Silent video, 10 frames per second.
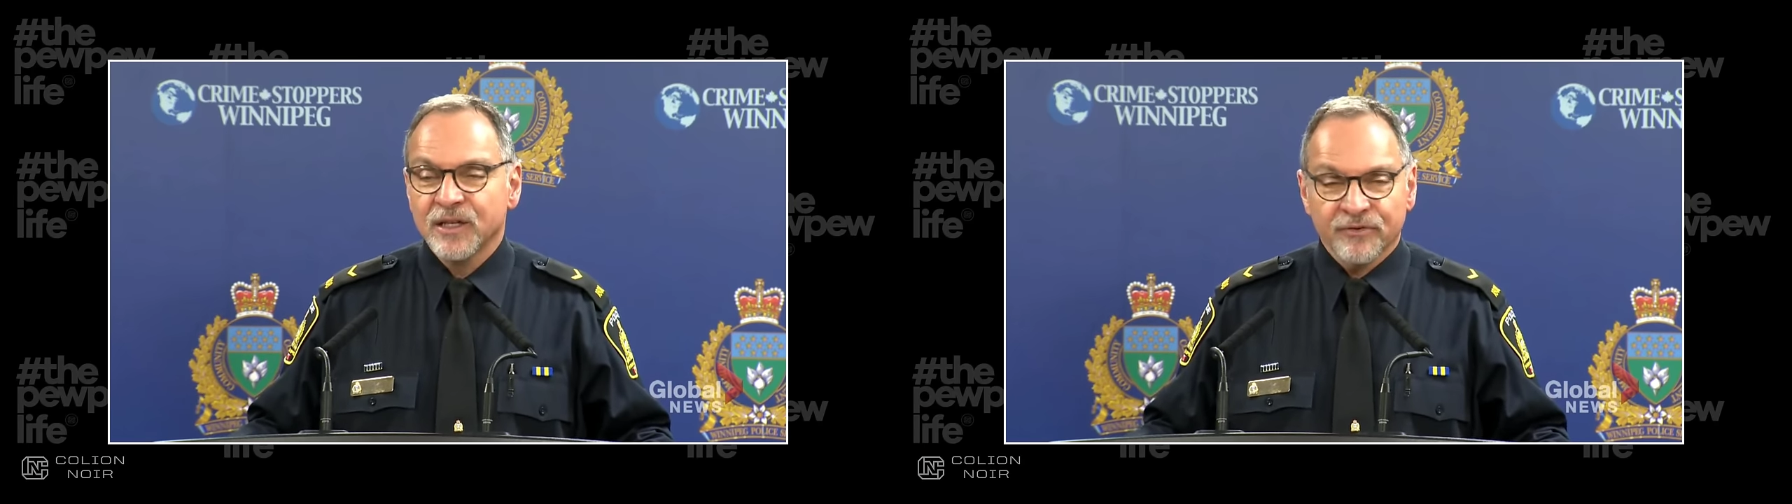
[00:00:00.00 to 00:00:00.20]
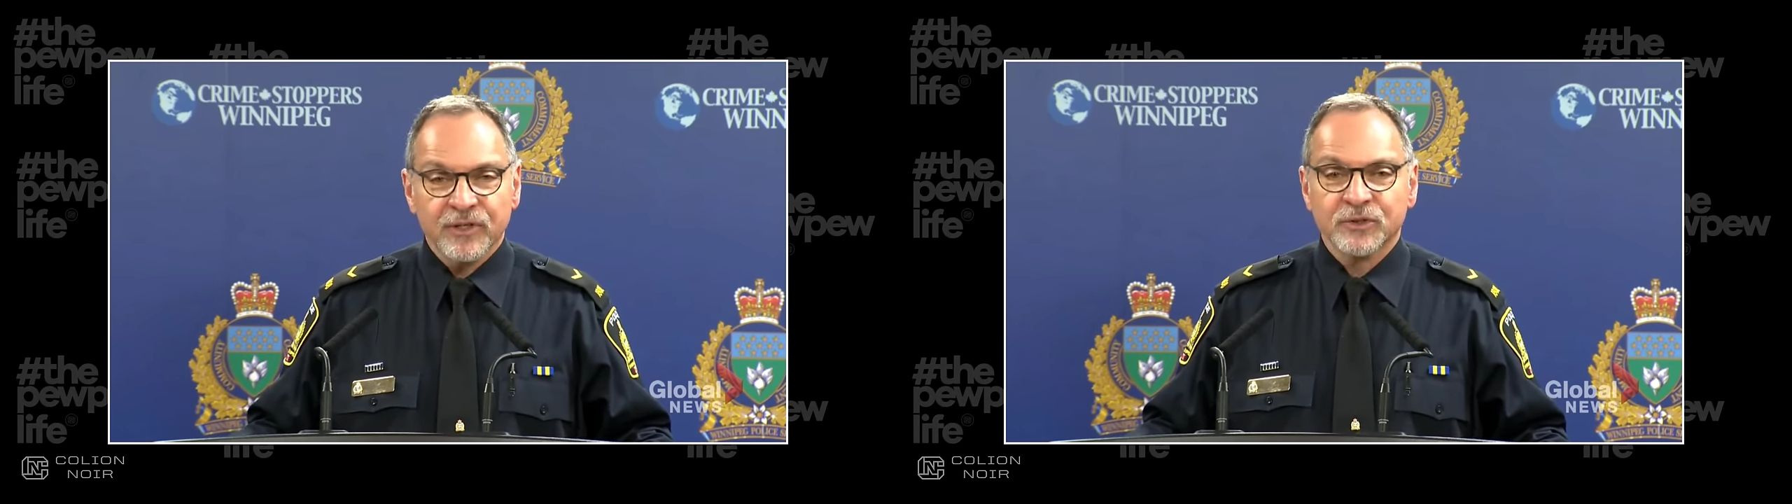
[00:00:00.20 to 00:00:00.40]

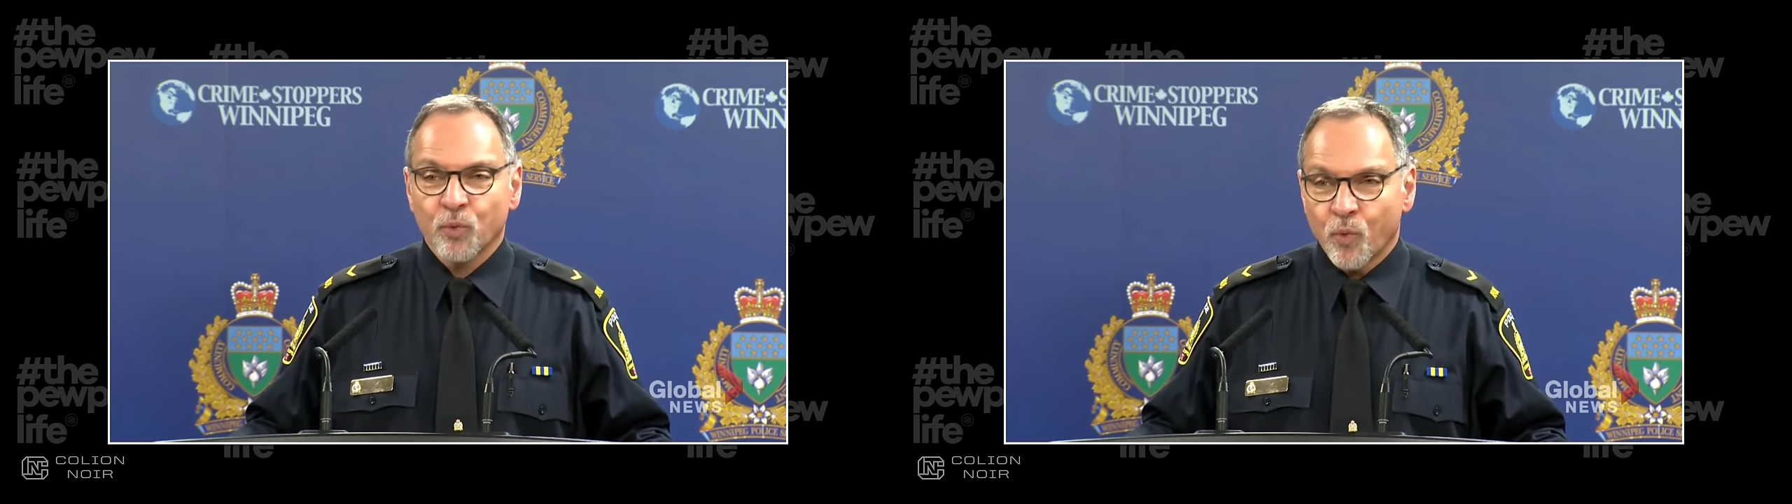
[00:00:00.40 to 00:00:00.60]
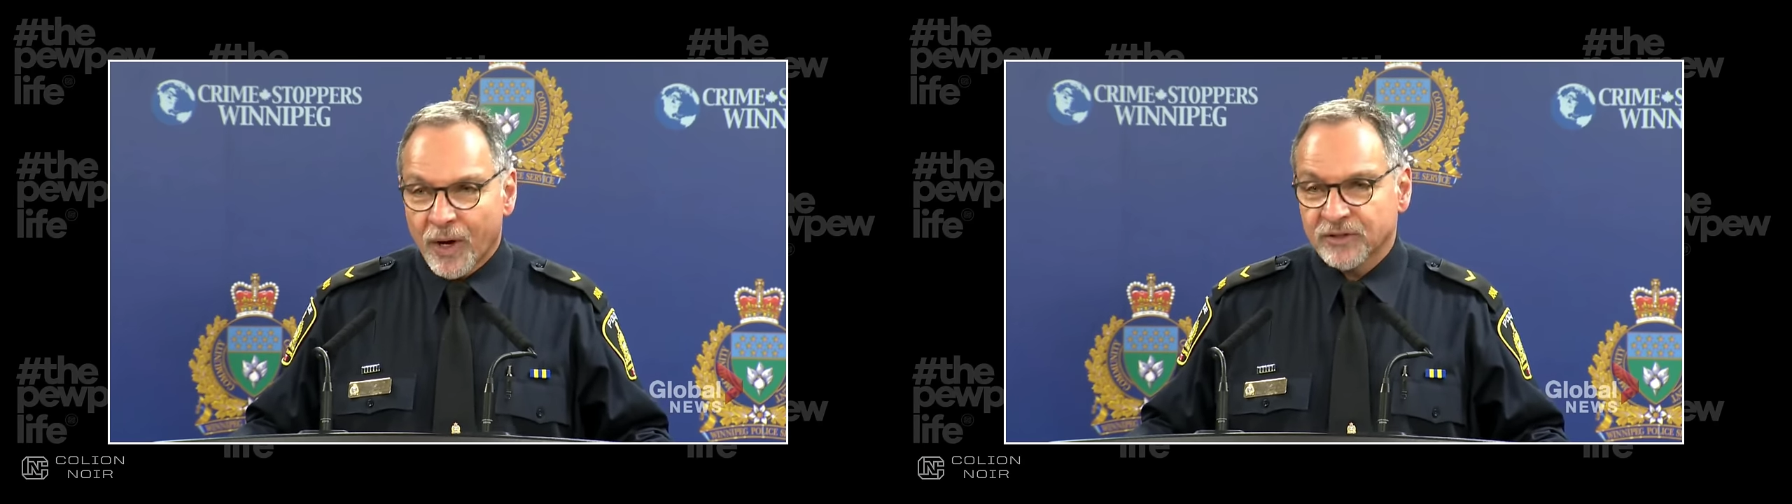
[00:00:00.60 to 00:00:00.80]
difference
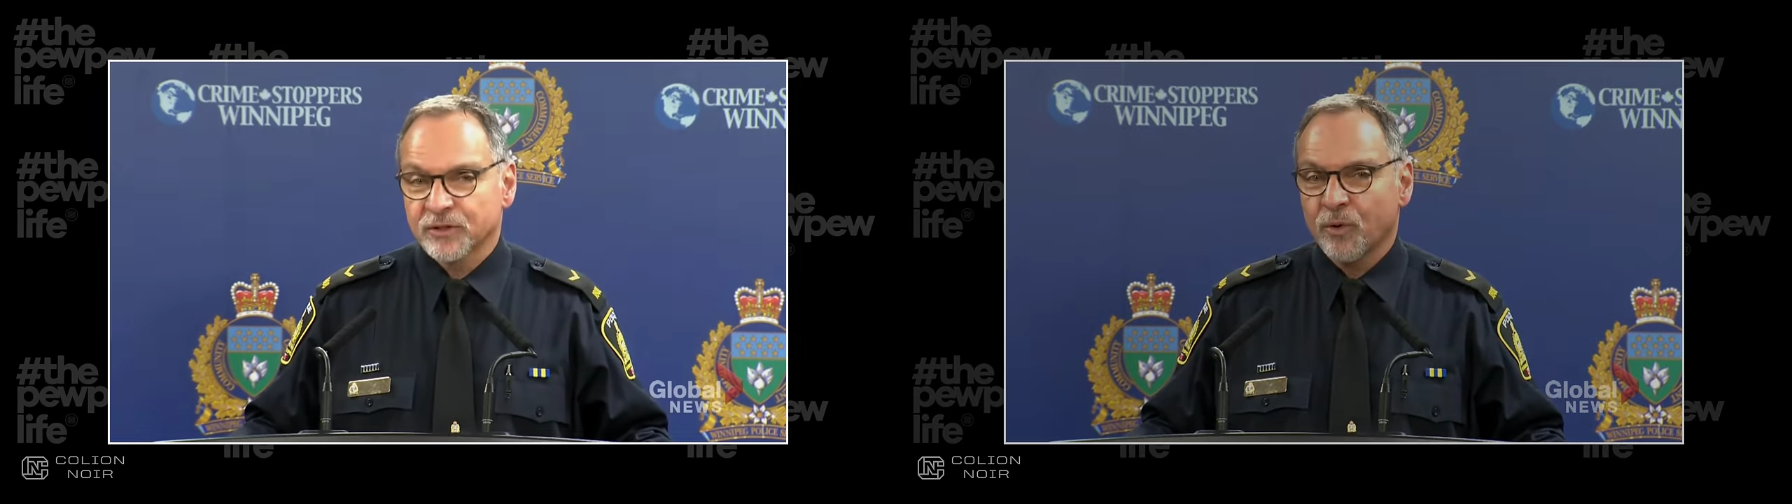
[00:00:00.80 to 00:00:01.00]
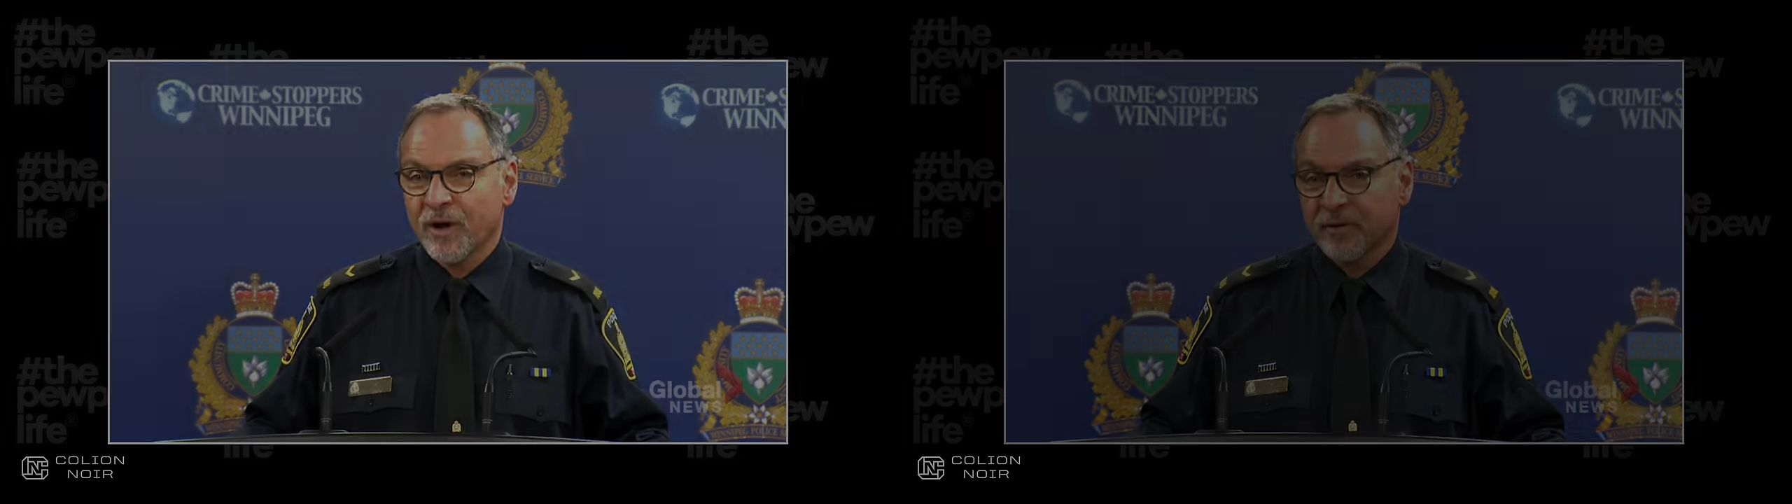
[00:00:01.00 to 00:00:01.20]

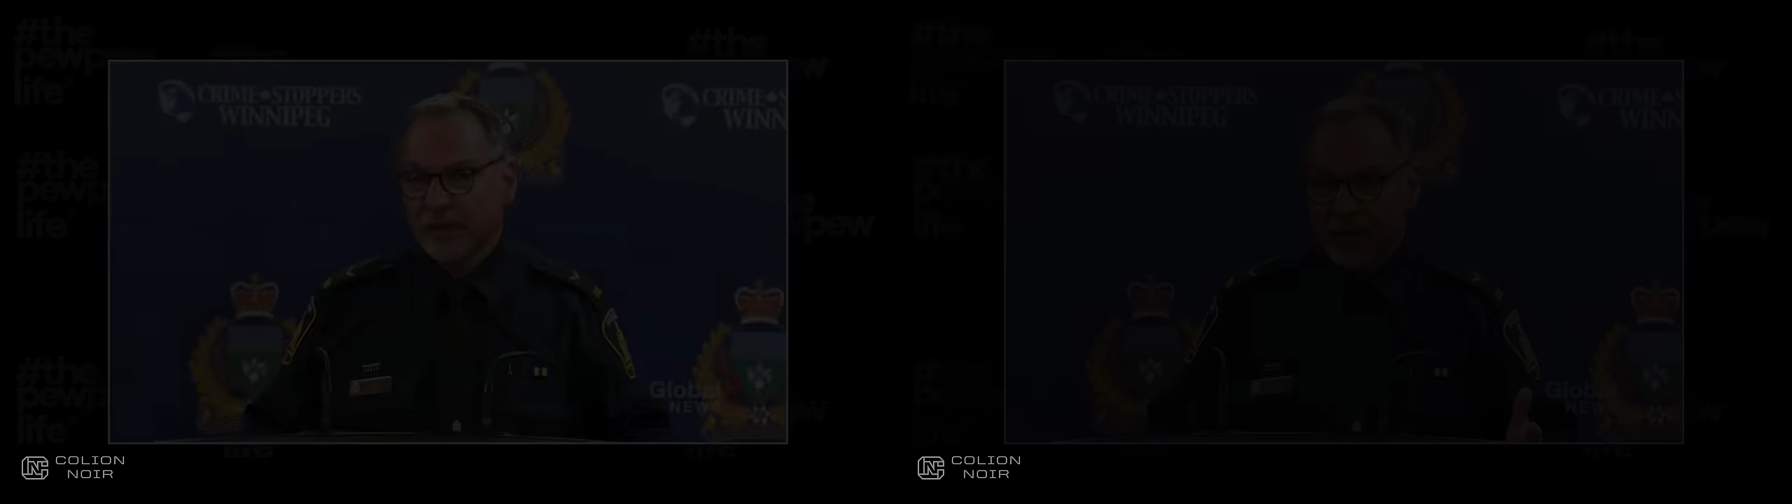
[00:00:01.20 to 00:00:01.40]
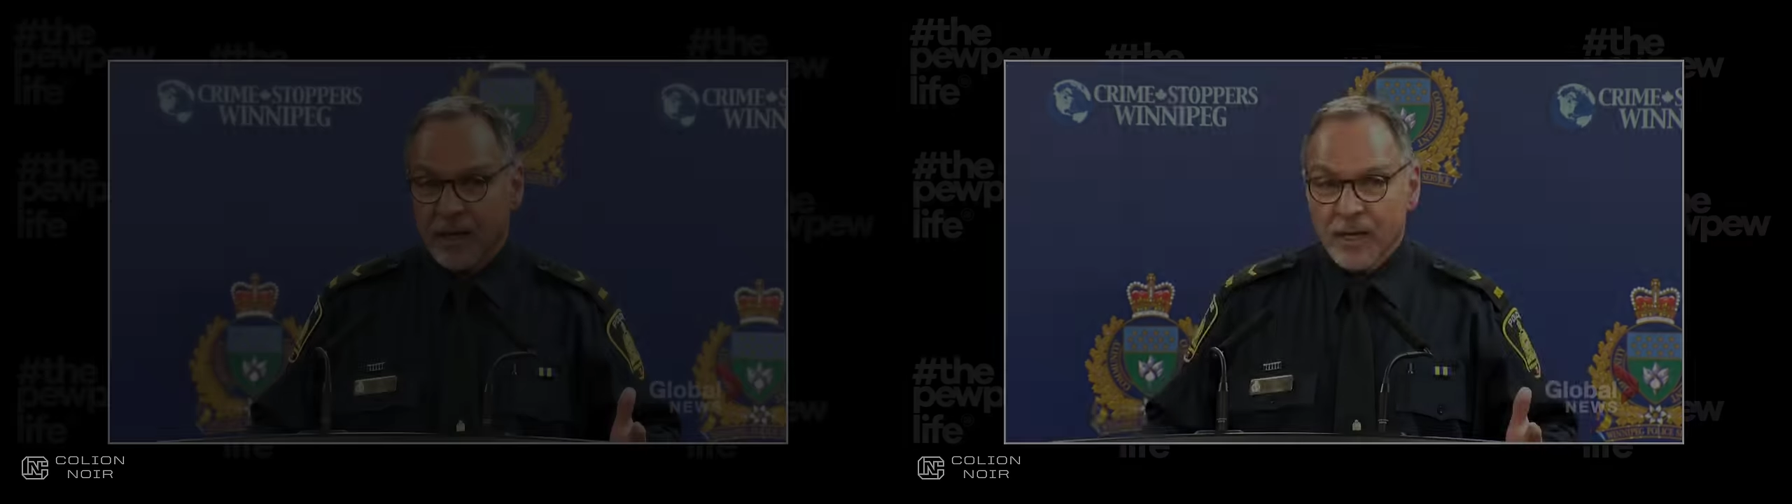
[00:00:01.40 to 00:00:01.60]
whatsoever.